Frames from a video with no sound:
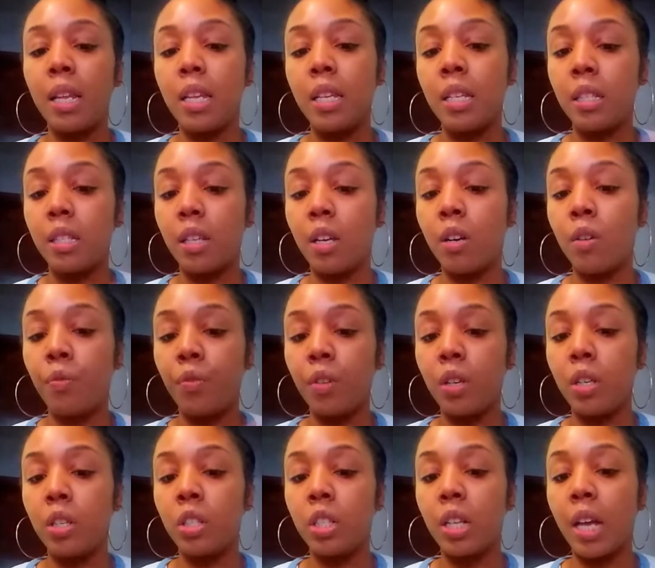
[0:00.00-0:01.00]
that was a
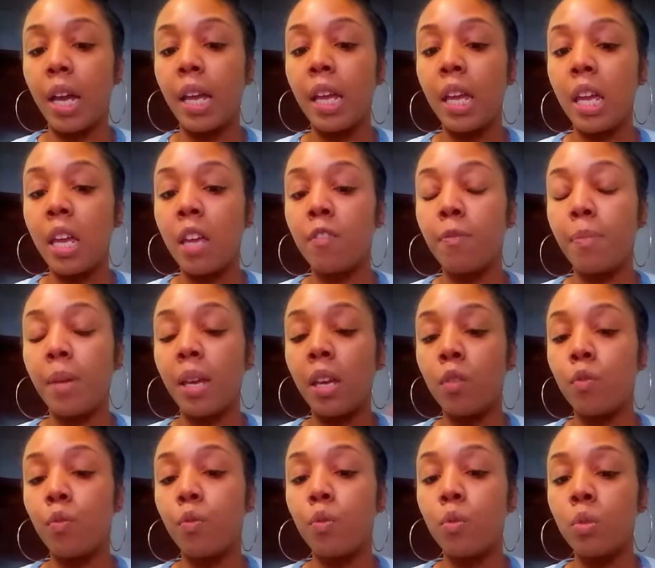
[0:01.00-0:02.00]
secret that's probably why they
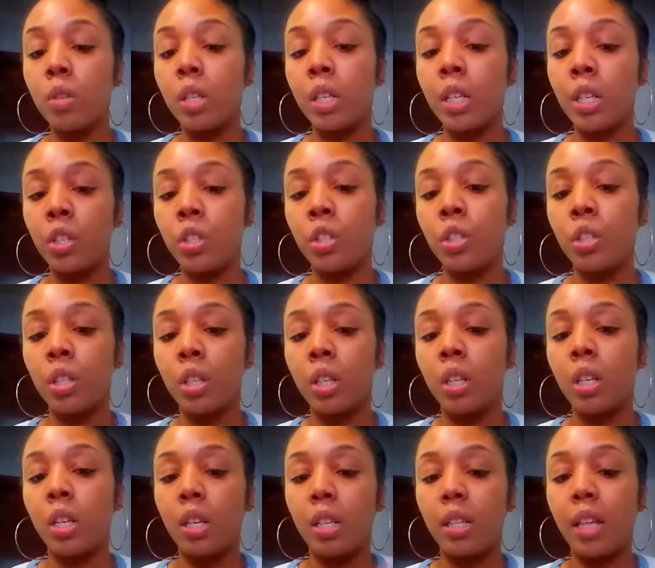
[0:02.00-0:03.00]
don't want to work on it or
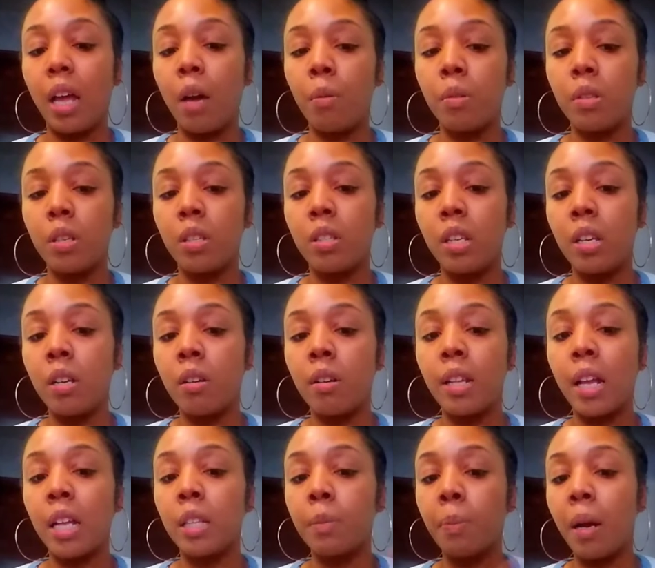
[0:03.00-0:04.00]
it's like somebody's wish
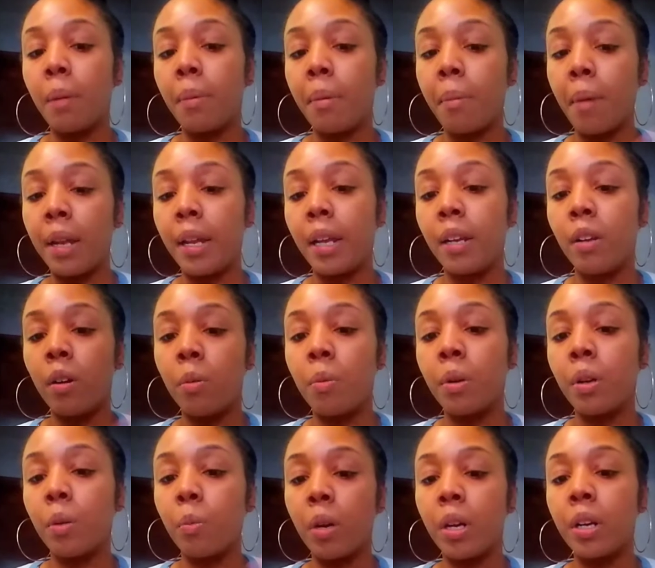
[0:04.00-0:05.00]
fulfillment could have came
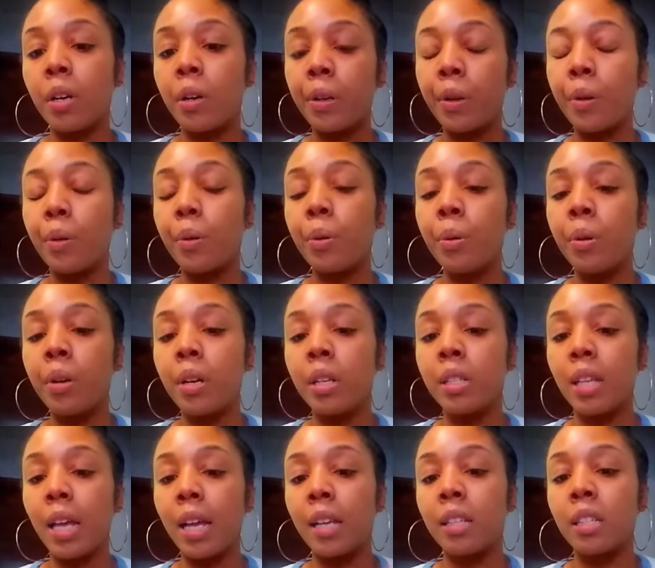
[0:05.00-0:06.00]
out of that
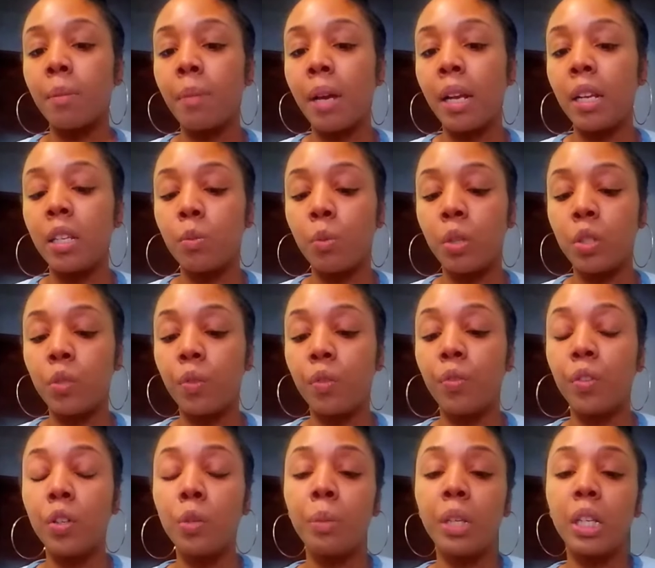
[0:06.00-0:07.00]

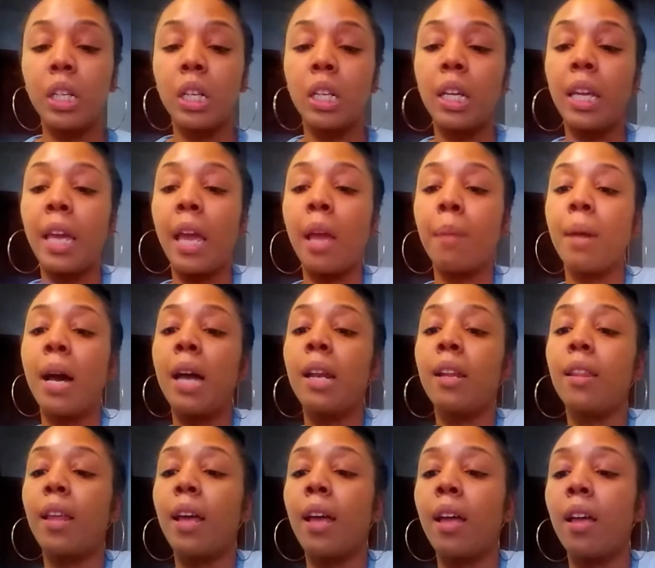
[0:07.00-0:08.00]
now somebody's
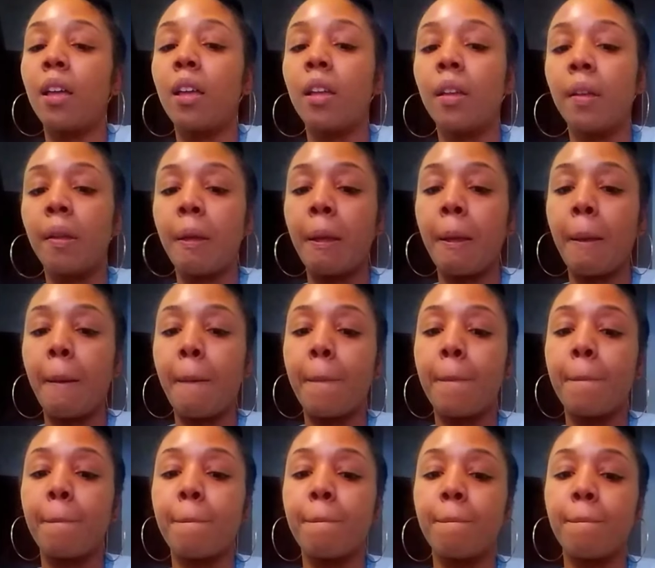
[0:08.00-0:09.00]
single independent now
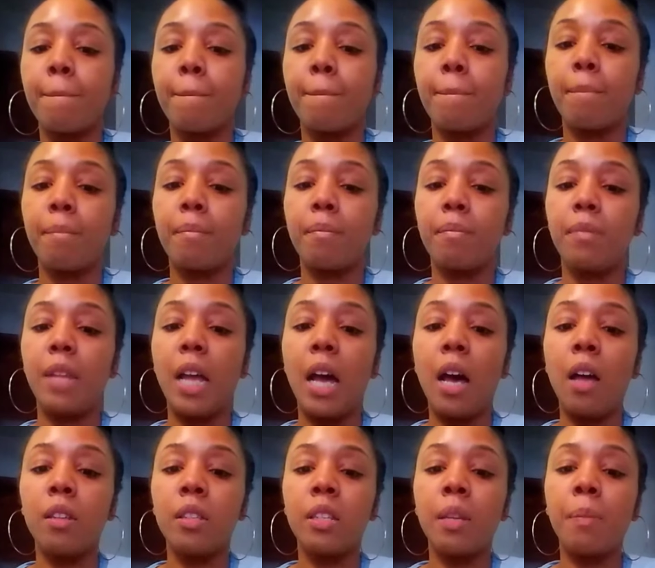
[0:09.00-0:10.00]
they want to work by
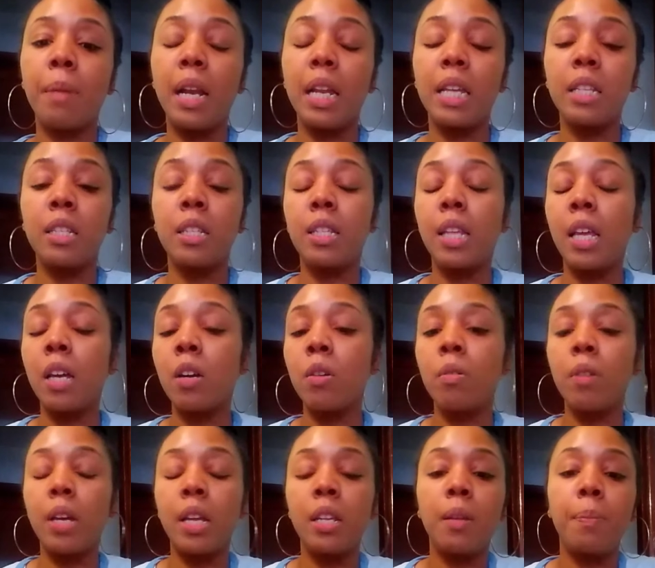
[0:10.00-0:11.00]
themselves they they got their
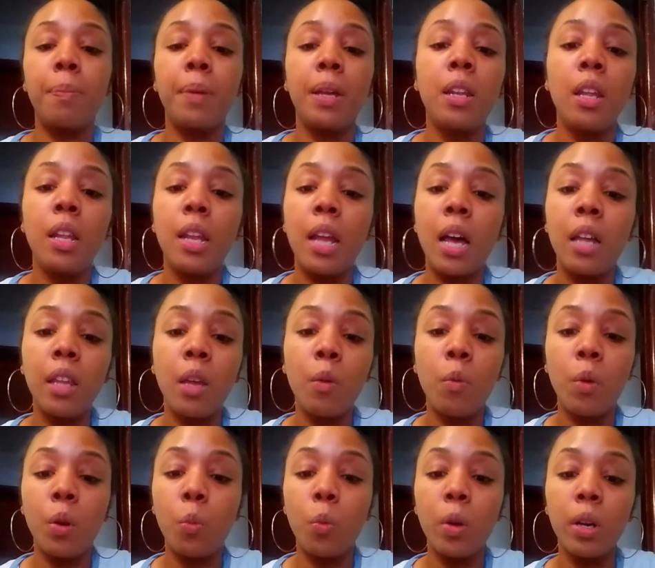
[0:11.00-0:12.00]
nine of cups they just need
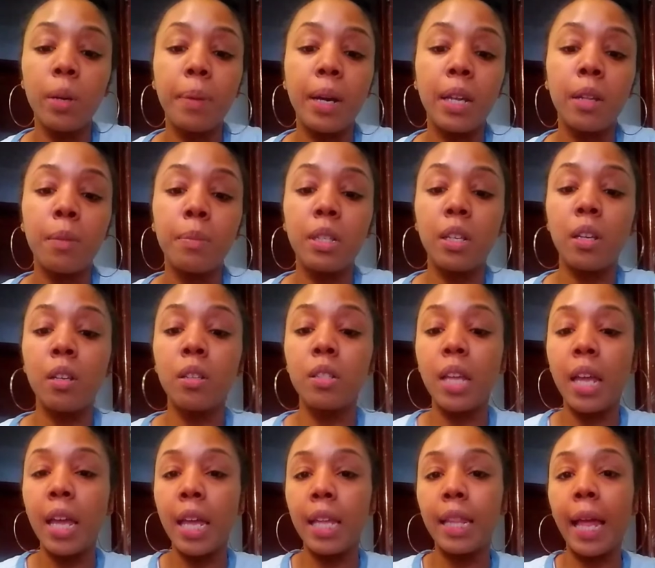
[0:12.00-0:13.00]
one more cup and they're
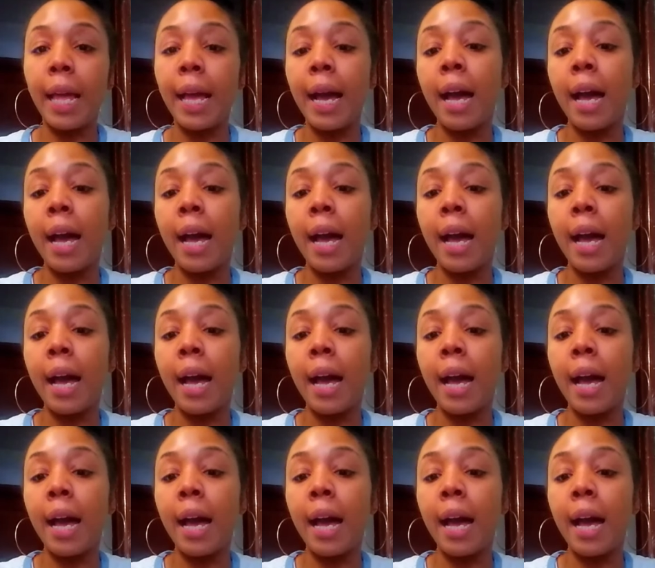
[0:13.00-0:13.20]
good